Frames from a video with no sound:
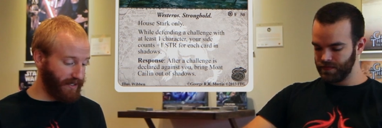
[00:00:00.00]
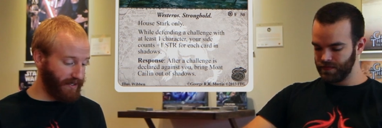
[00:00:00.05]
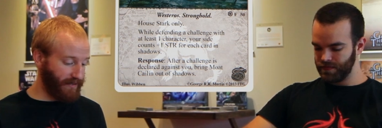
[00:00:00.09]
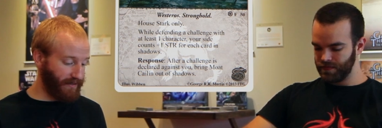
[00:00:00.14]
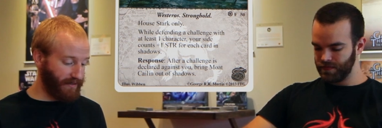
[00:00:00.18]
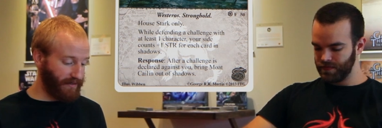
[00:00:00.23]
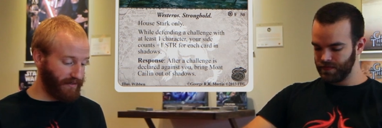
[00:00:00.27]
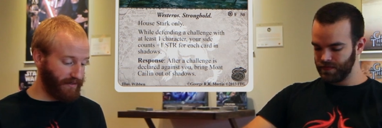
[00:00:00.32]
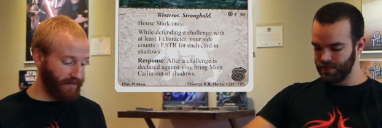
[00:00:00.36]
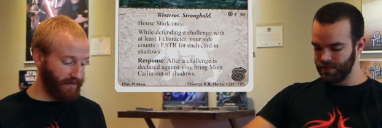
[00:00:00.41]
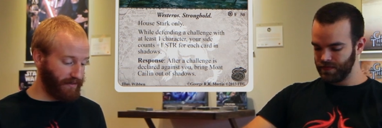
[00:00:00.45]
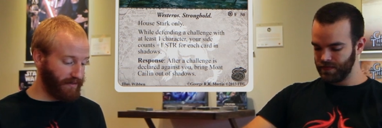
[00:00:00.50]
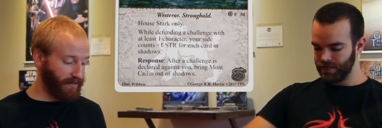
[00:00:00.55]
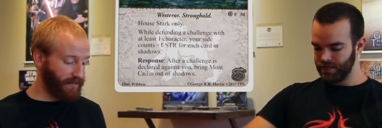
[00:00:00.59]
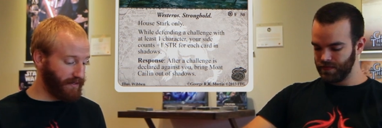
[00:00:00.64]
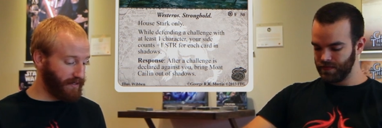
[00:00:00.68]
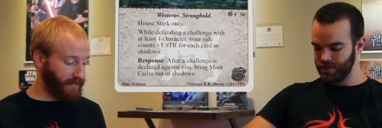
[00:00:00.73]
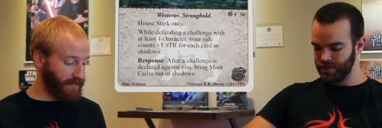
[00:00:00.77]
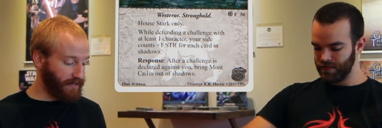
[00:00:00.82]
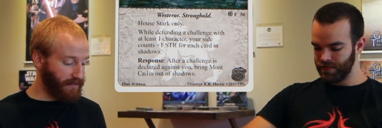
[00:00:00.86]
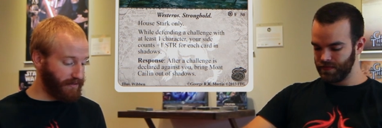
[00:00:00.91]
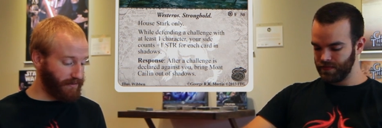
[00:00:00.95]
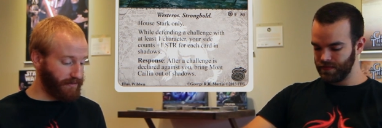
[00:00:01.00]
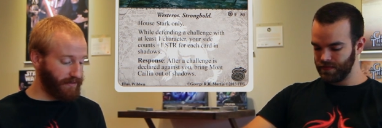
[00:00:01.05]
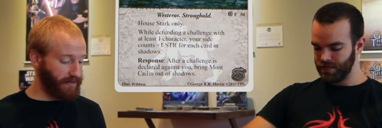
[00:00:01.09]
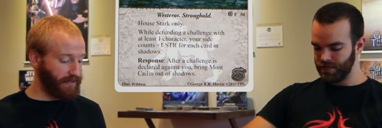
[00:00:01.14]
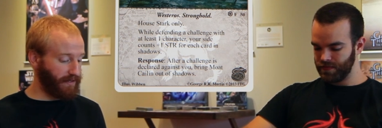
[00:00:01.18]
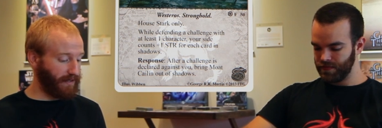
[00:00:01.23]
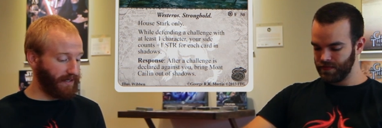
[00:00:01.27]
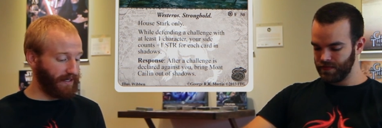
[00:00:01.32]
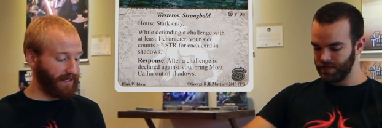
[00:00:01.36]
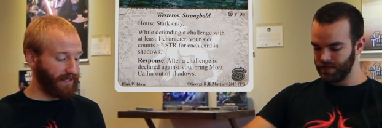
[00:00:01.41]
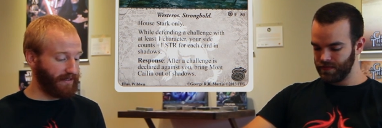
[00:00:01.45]
Speaker 1: character, your
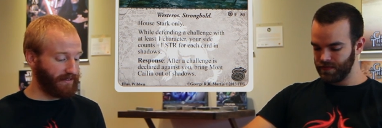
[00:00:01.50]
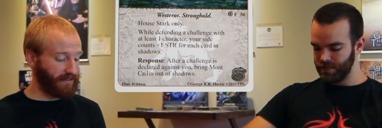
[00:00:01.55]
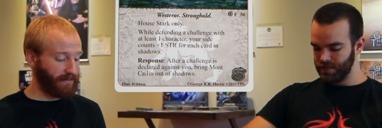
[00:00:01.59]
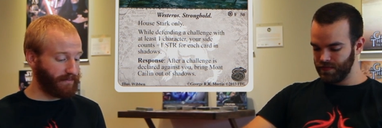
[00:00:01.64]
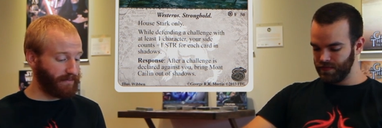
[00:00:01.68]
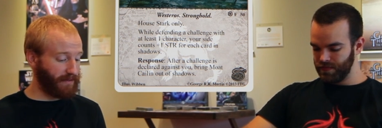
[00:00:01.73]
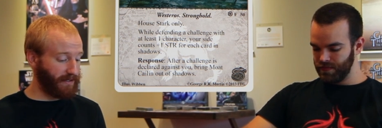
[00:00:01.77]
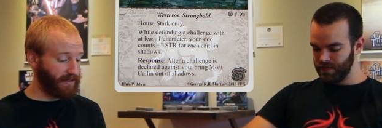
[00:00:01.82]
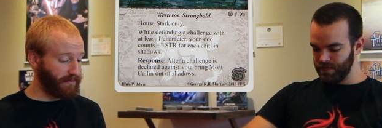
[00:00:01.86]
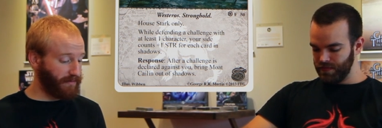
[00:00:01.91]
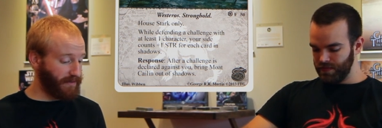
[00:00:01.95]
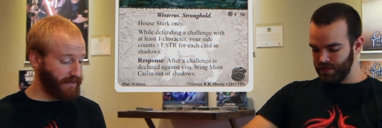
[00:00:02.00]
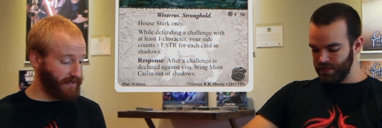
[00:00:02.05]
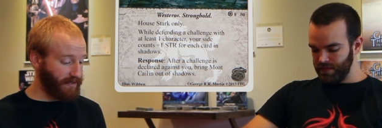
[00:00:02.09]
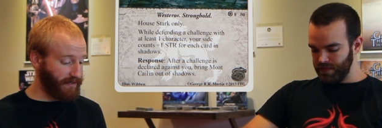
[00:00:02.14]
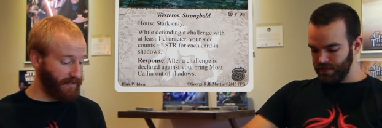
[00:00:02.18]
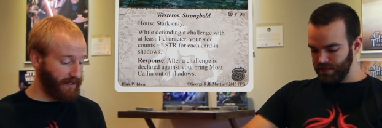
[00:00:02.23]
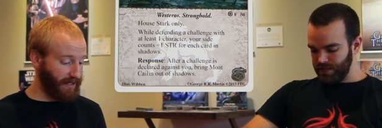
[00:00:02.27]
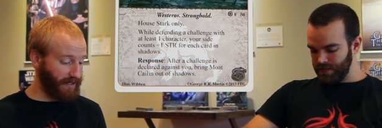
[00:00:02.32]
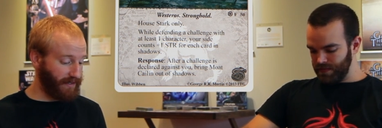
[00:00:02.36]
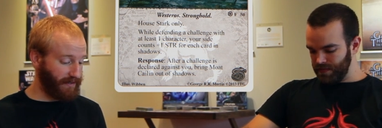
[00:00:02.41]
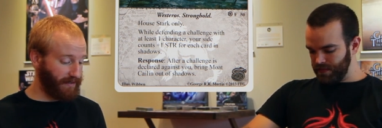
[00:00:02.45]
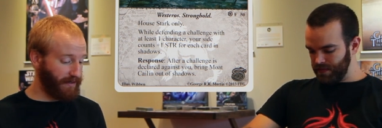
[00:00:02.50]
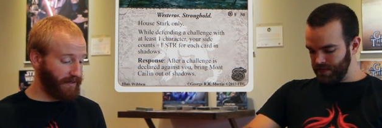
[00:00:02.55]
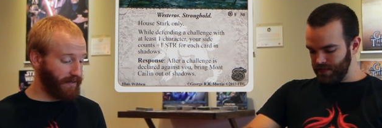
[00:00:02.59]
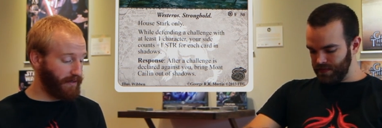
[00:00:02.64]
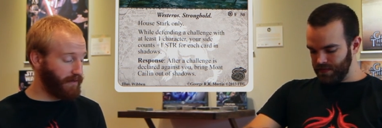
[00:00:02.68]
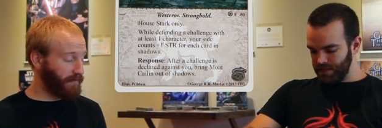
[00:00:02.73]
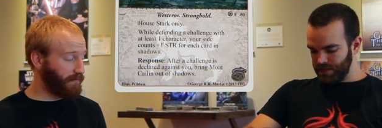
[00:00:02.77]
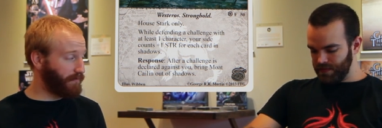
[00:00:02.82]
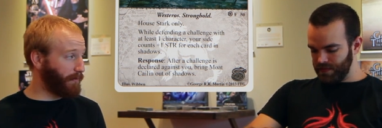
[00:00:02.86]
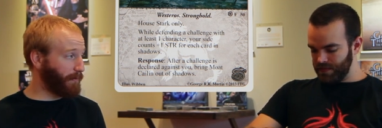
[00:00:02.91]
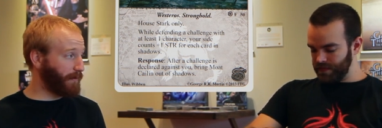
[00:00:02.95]
side counts plus one strength
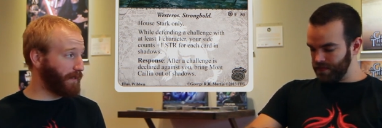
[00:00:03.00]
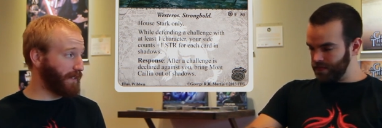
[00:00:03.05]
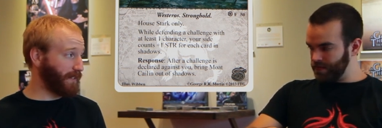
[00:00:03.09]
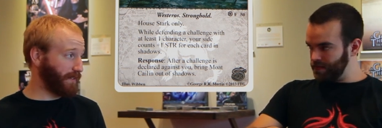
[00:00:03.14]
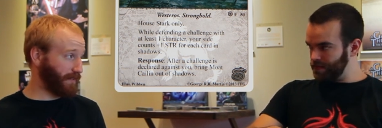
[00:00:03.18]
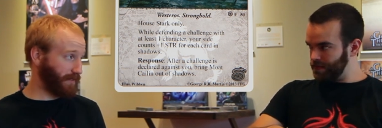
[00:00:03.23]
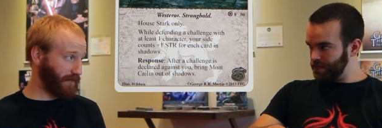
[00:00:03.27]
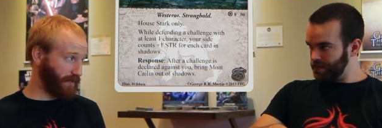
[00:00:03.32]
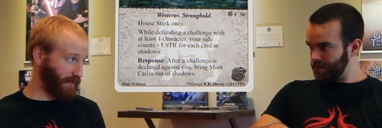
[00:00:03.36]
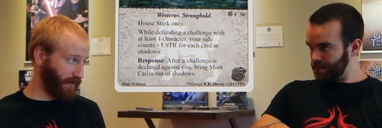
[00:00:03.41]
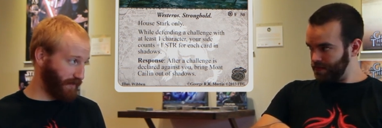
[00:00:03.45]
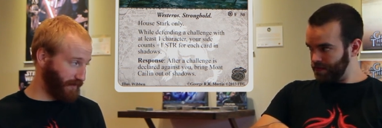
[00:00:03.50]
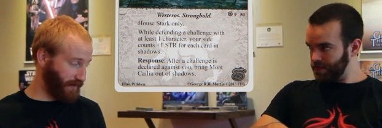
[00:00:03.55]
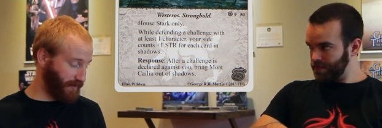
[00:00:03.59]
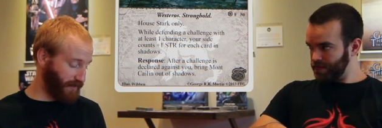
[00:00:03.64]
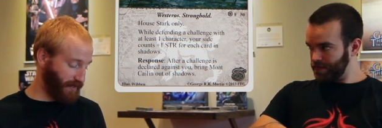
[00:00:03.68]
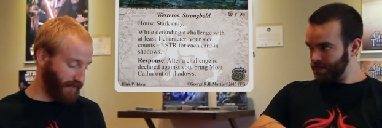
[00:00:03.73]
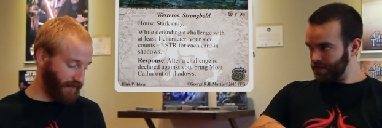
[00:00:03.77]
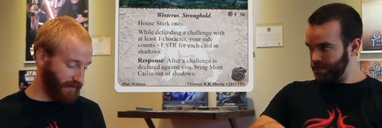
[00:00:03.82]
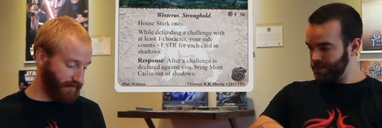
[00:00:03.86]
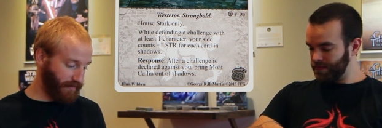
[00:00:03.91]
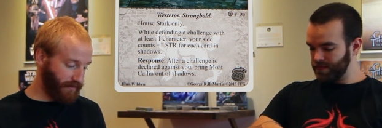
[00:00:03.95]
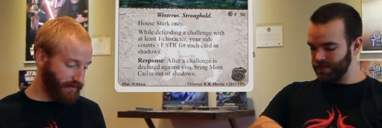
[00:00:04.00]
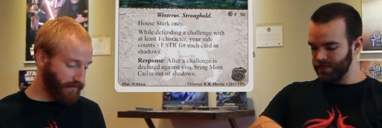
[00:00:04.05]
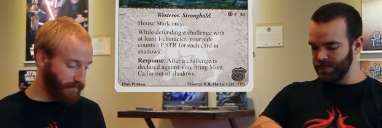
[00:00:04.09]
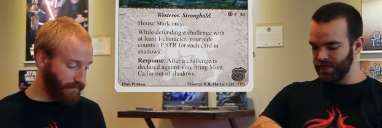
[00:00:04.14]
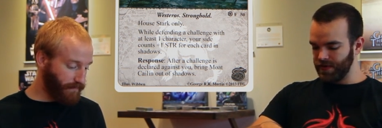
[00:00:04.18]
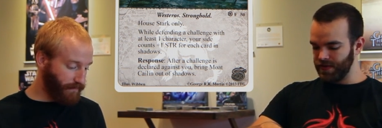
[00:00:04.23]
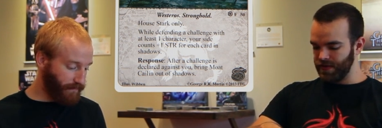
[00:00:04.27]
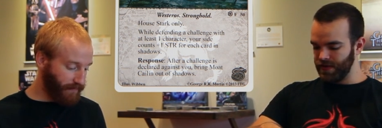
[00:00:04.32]
for each card in Shadows.